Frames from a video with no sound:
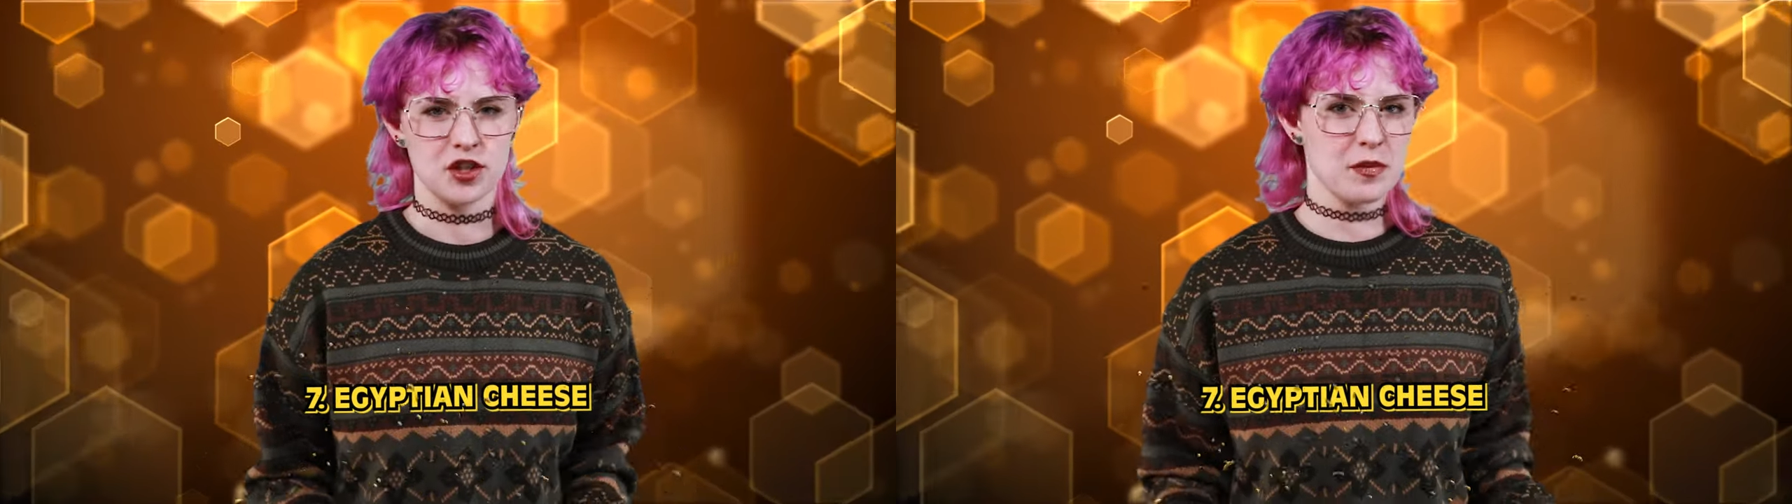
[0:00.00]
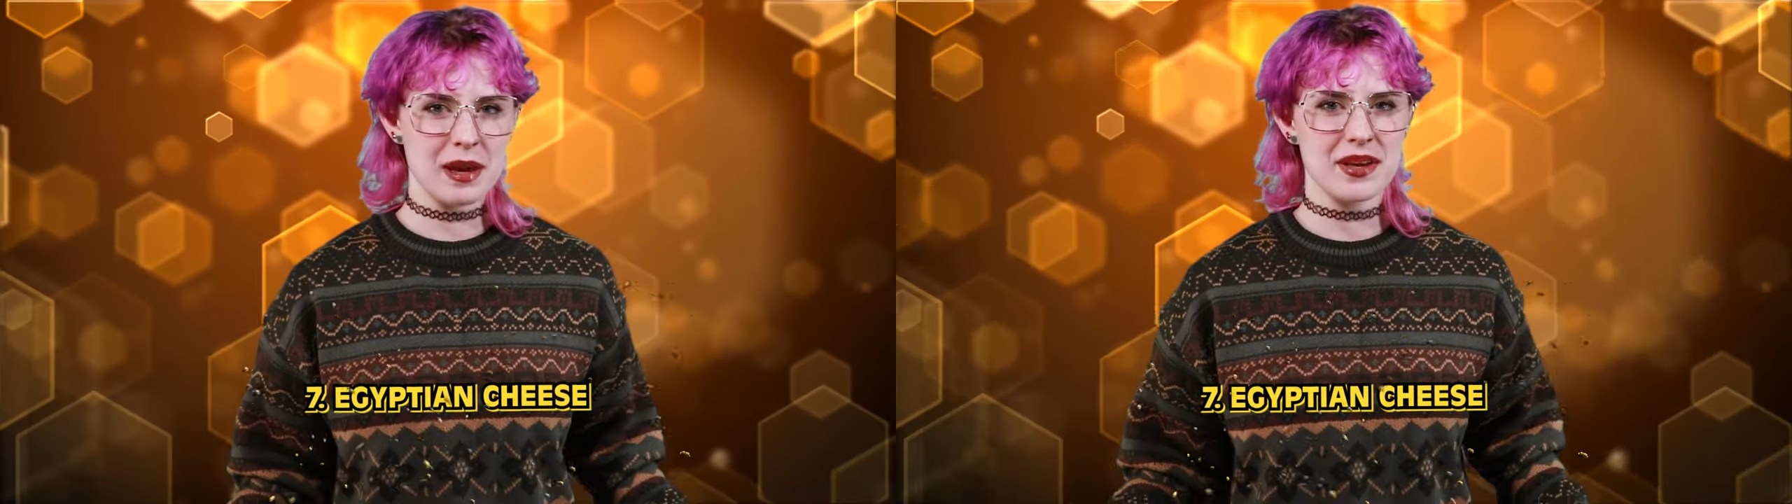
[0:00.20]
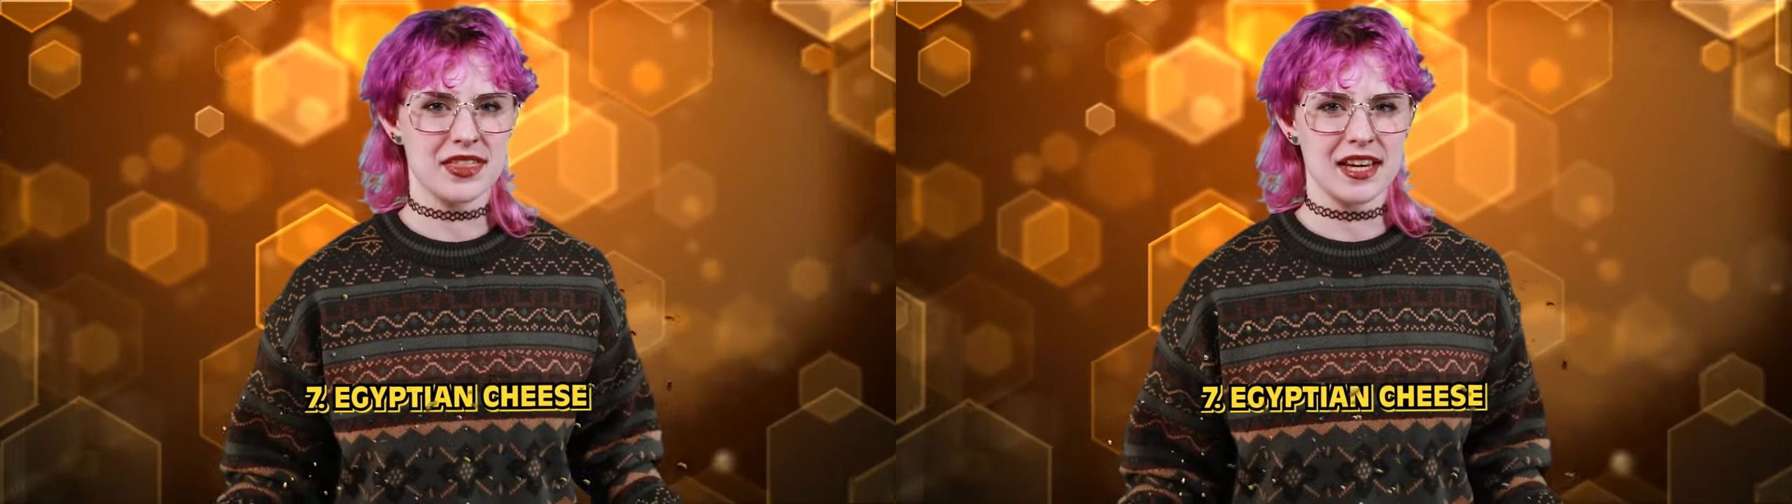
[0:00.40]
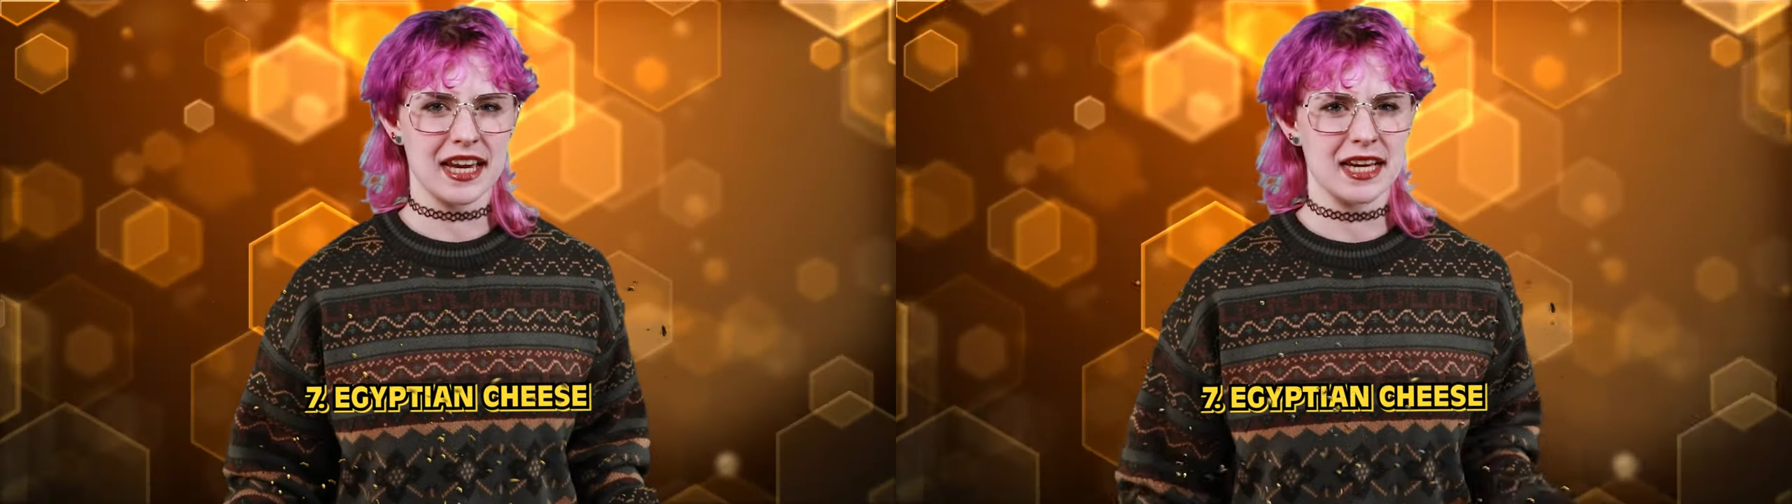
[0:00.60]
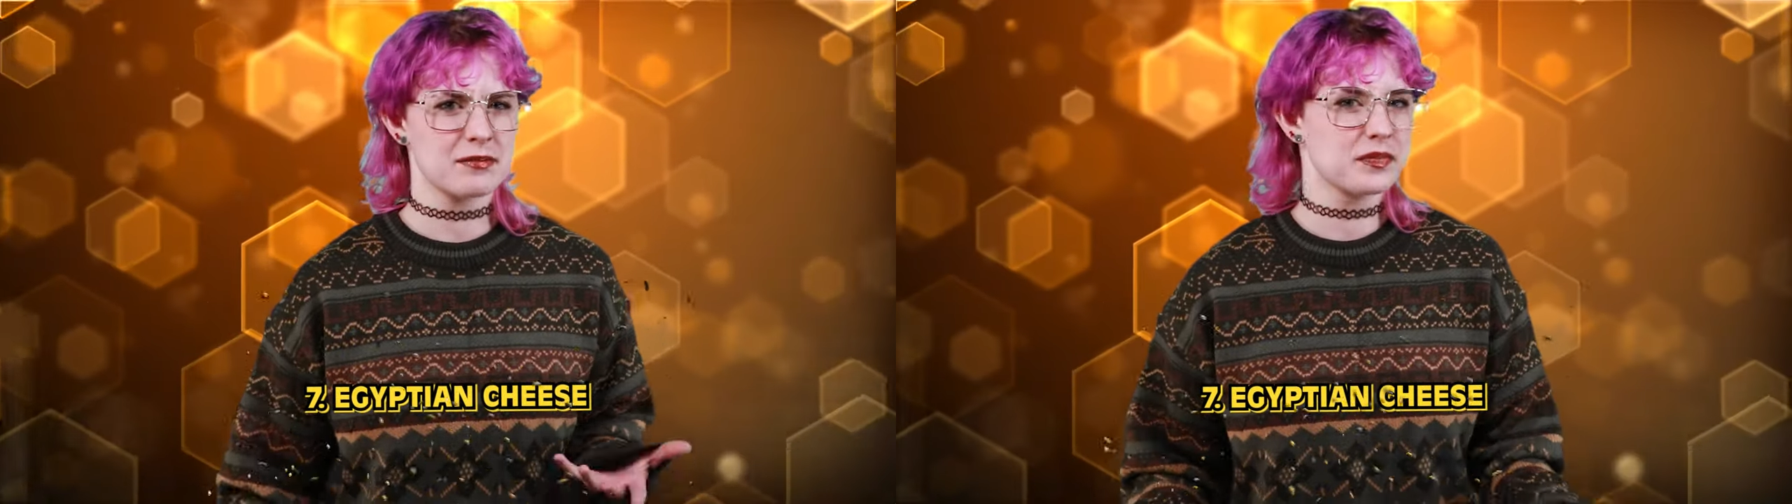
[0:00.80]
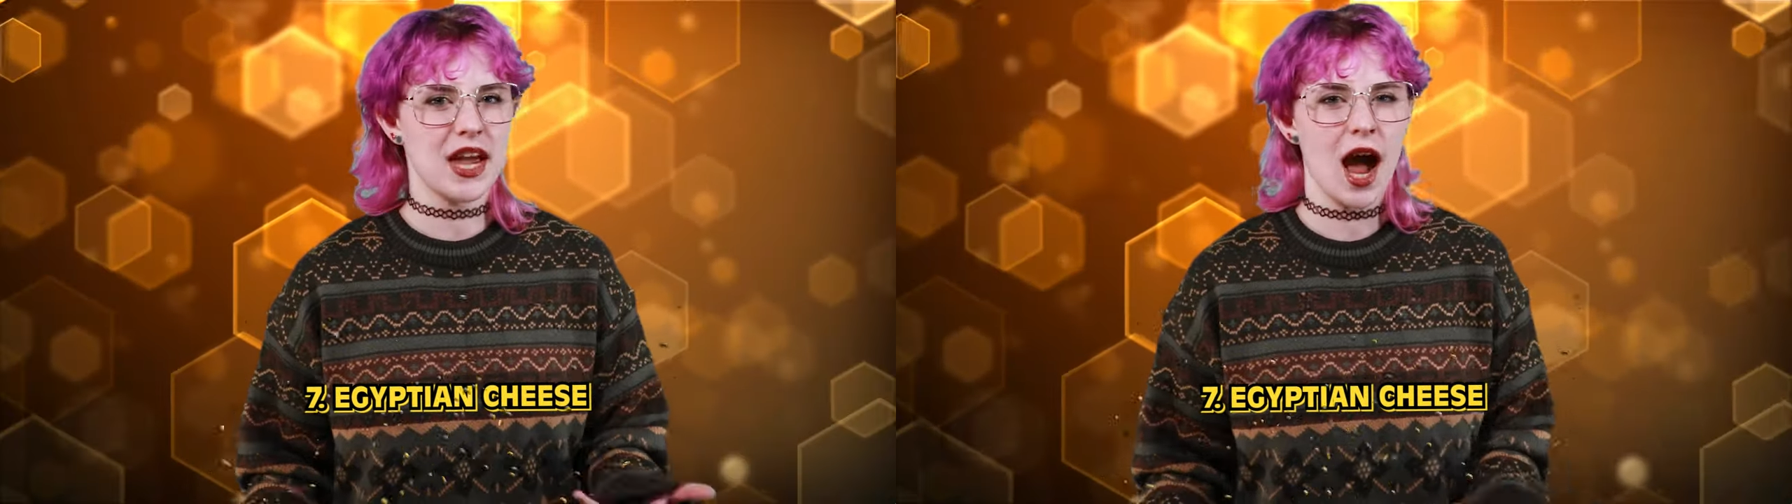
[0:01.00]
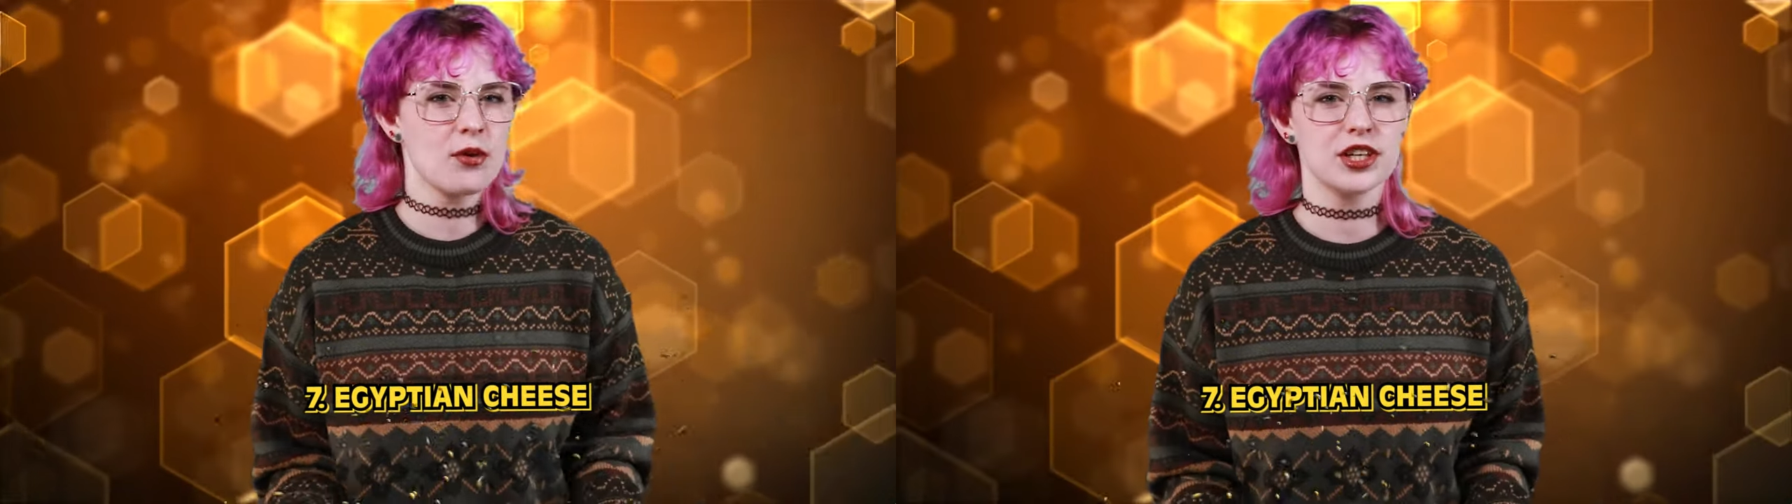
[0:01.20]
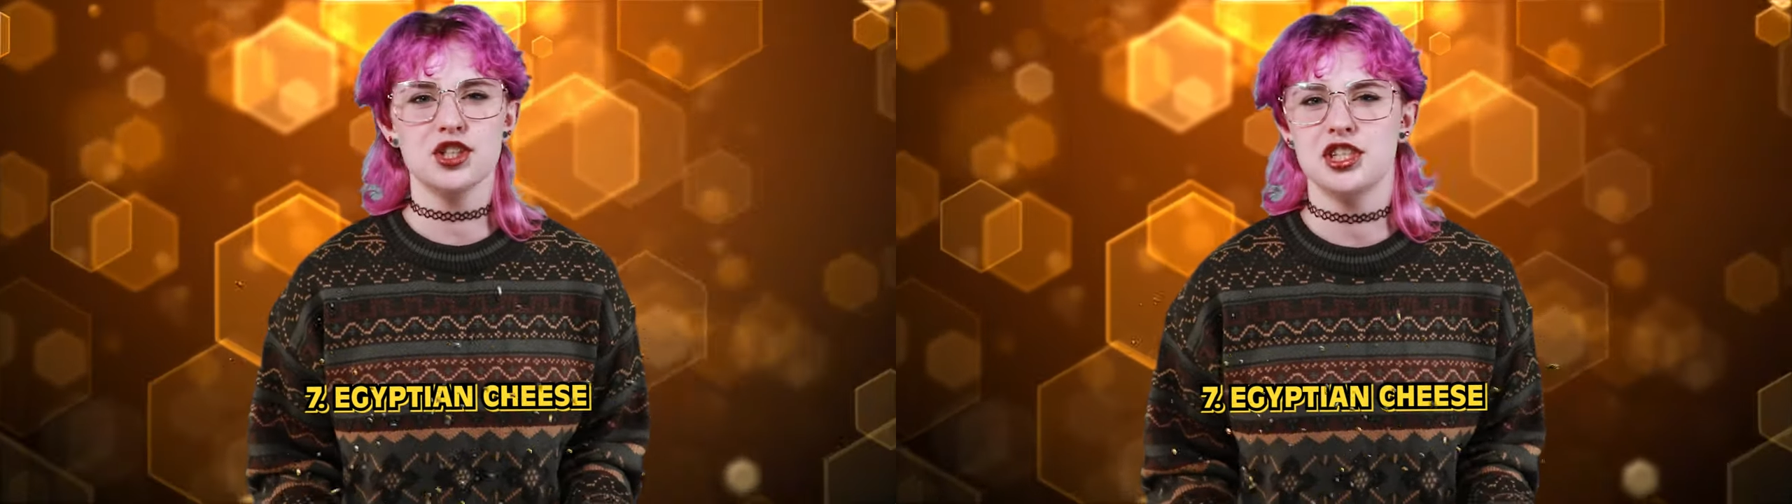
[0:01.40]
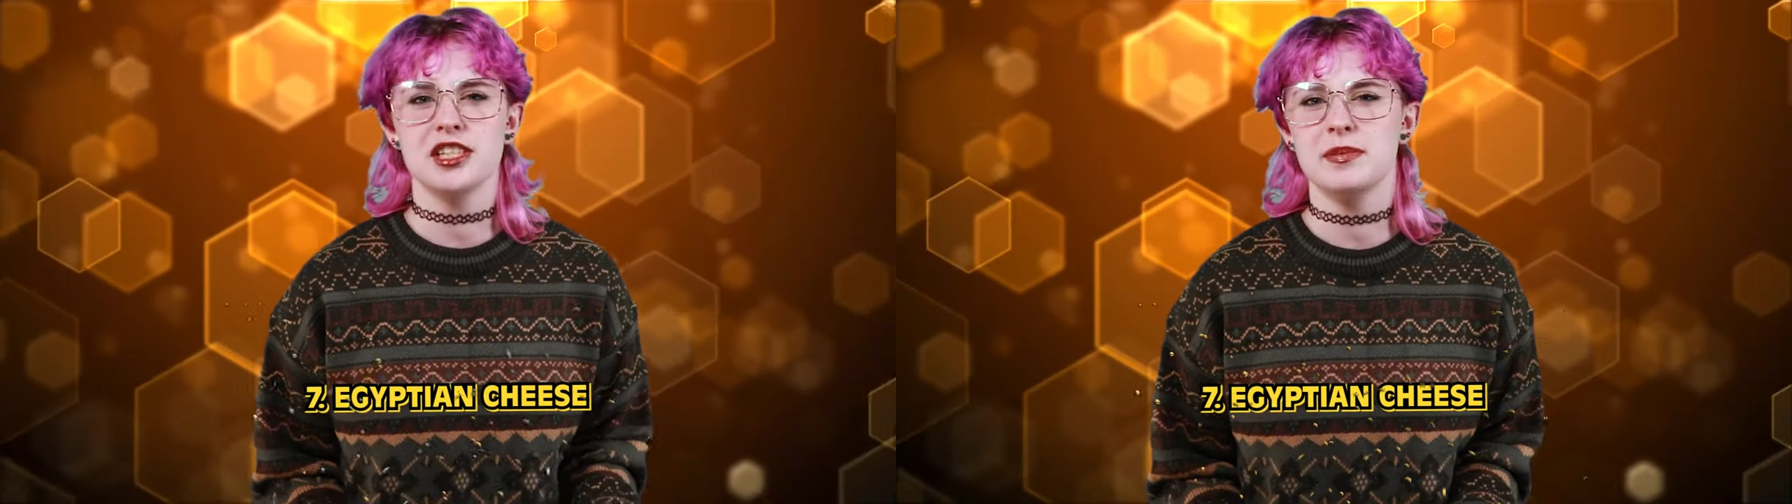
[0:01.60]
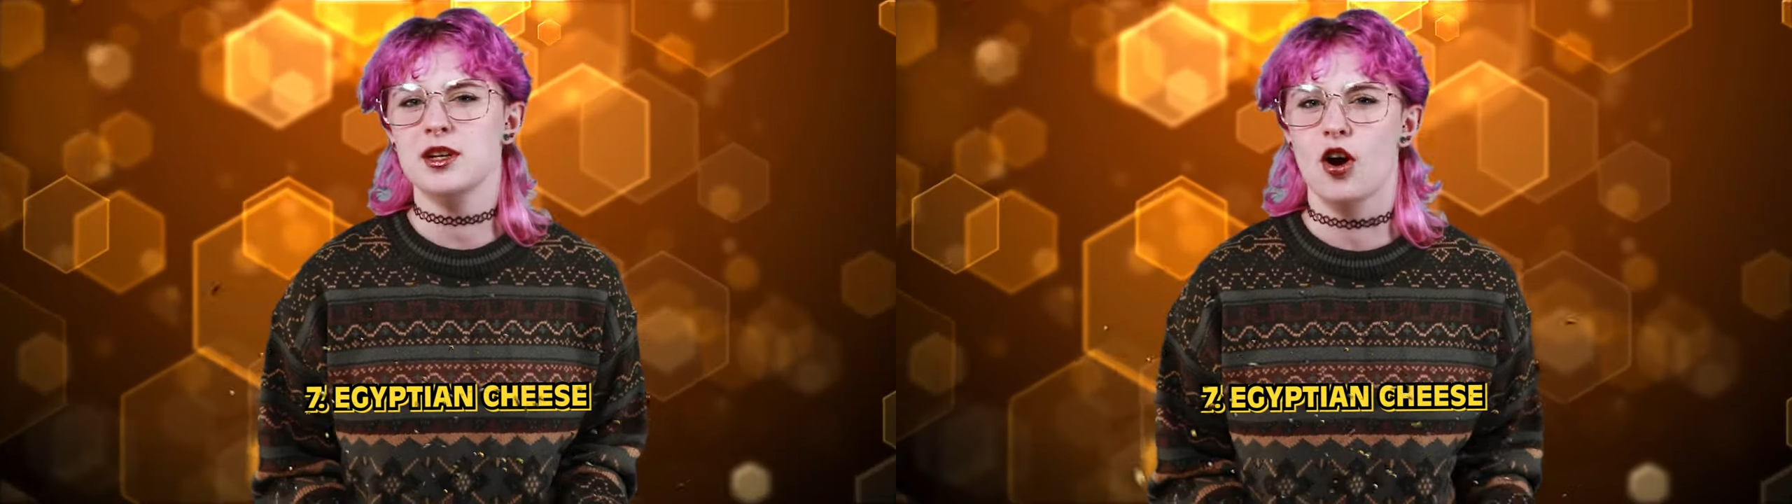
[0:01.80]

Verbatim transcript: You may be thinking, how can cheese be